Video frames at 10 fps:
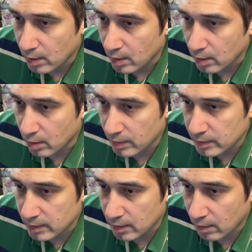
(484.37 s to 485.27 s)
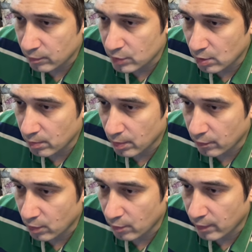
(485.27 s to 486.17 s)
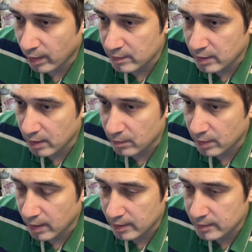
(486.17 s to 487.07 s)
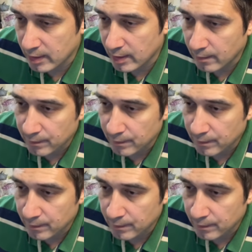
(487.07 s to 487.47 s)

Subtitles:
Hermes Desktop 0.45 setup.exe.